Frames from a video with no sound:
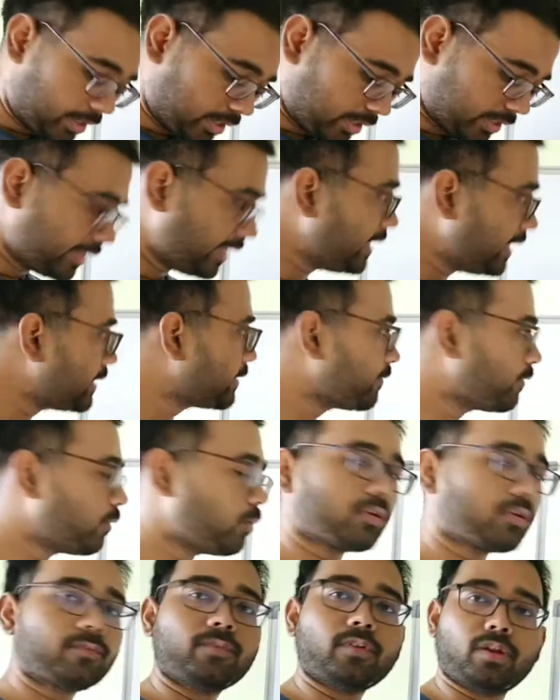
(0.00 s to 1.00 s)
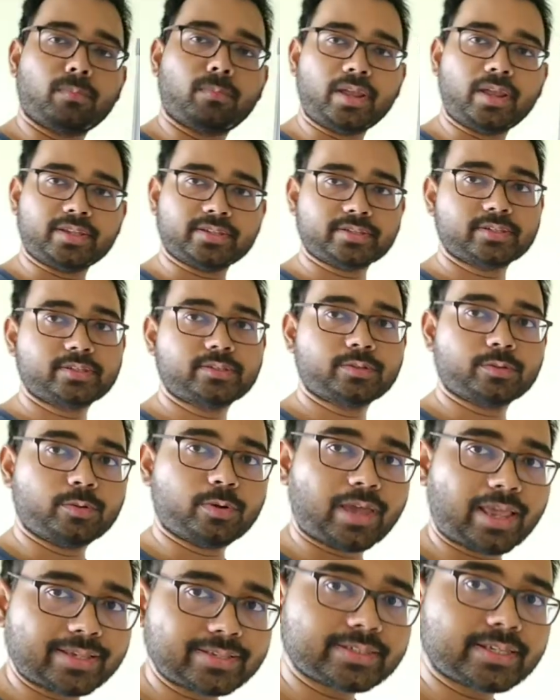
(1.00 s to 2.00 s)
these four formulas. So
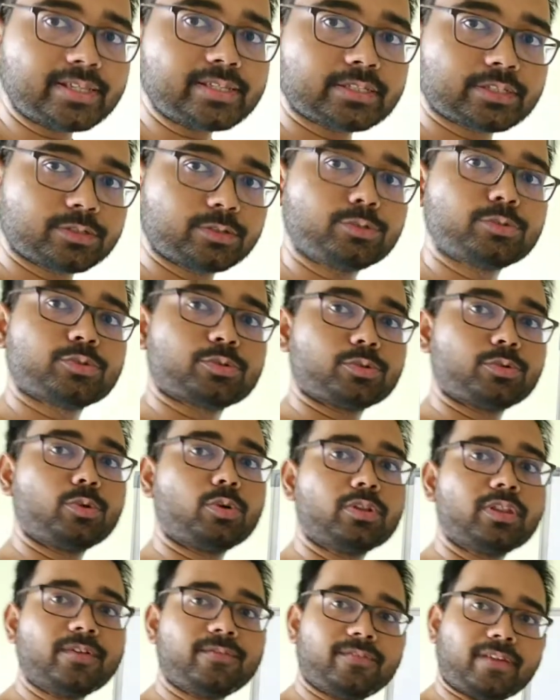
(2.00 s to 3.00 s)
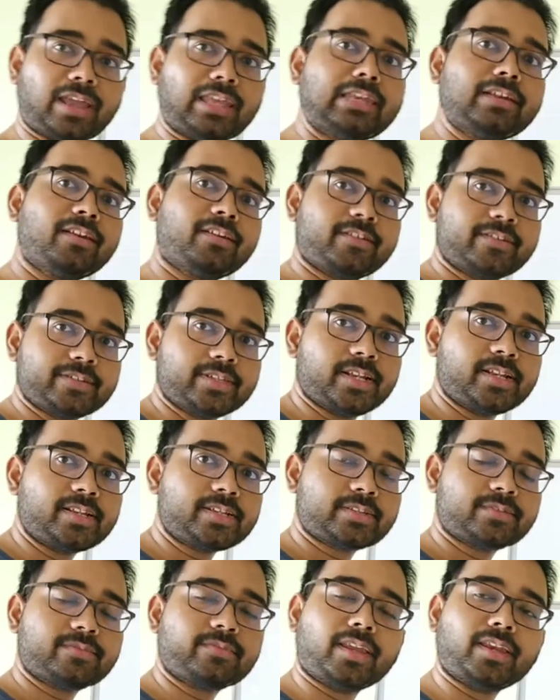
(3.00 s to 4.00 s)
as such, you should know the final
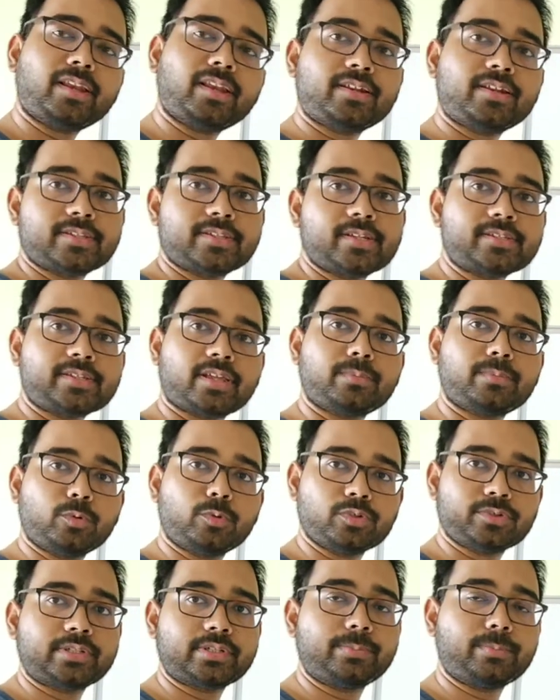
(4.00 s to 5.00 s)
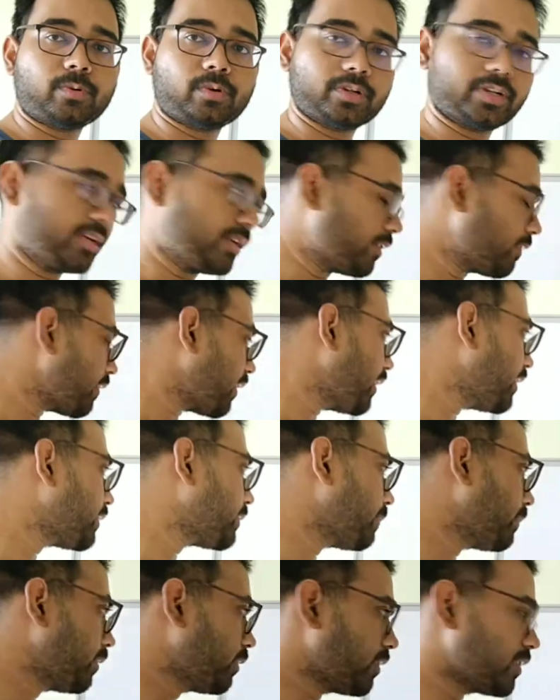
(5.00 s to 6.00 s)
results. Final results are most important,
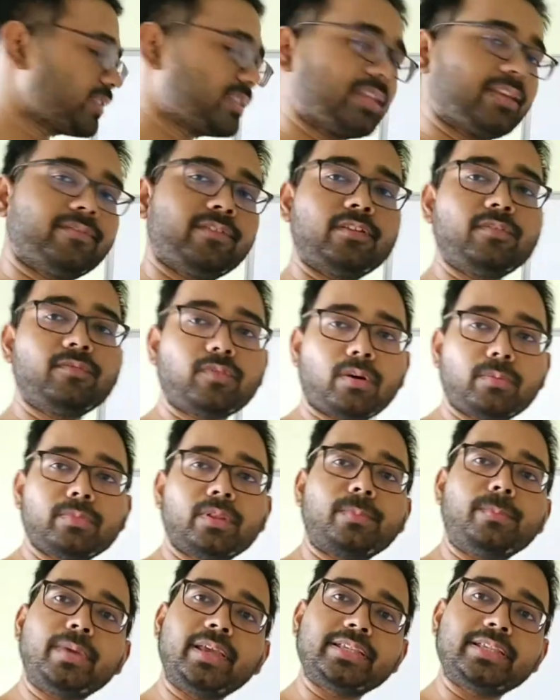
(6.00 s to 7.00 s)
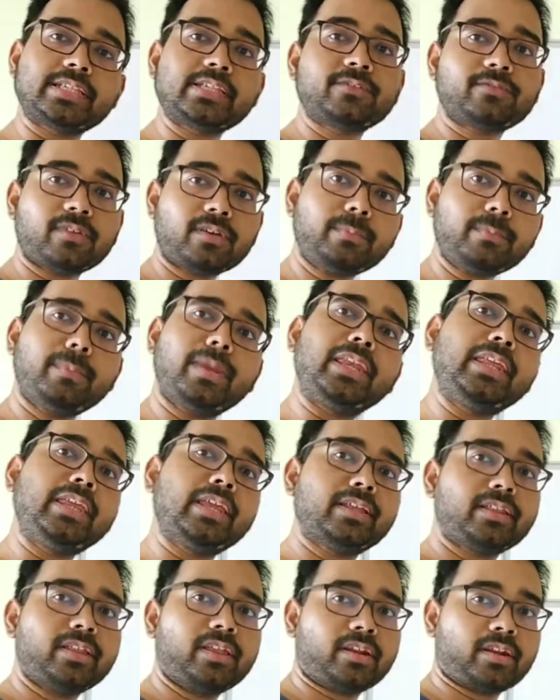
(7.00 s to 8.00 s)
right? Because they will form the basis for many
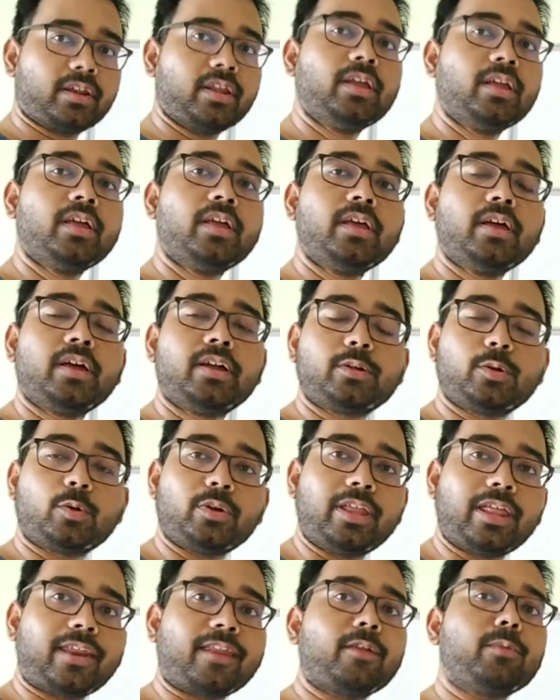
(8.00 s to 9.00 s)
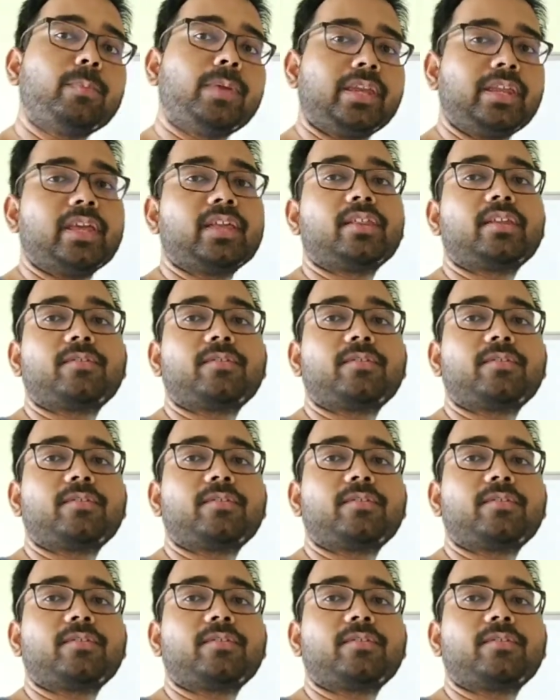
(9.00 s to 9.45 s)
other, to derive many other